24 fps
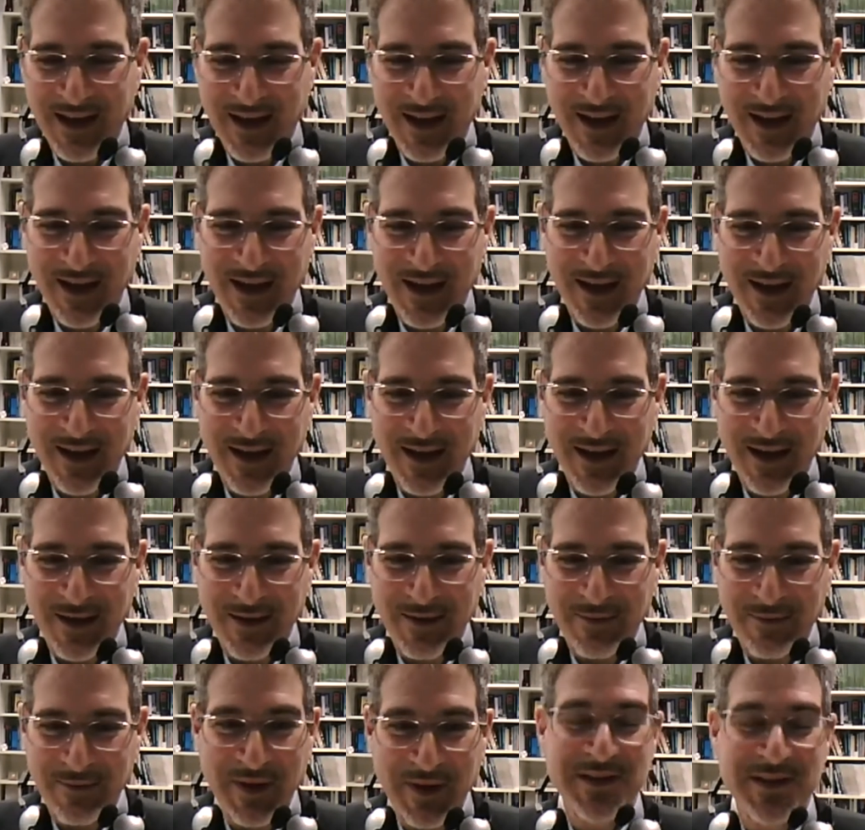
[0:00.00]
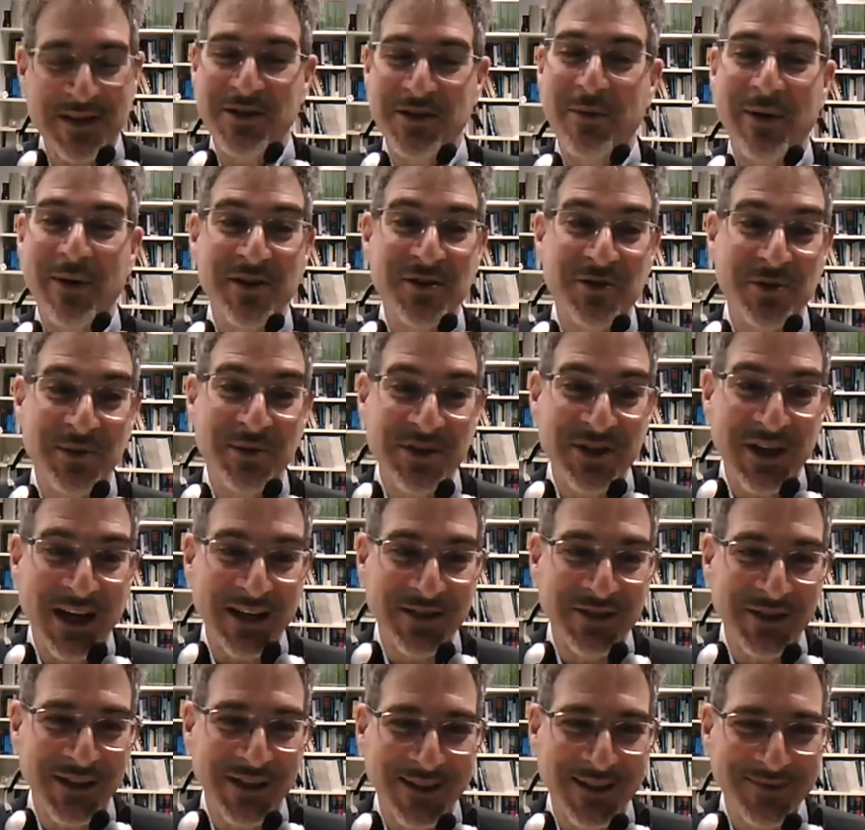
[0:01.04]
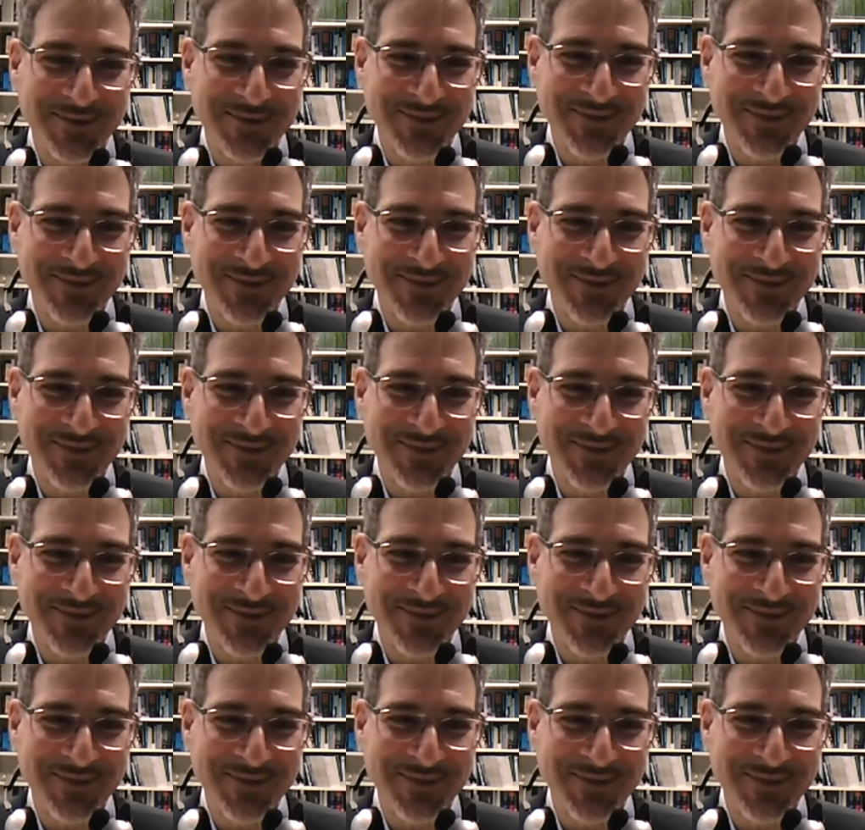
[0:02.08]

but there's no other Jewish country.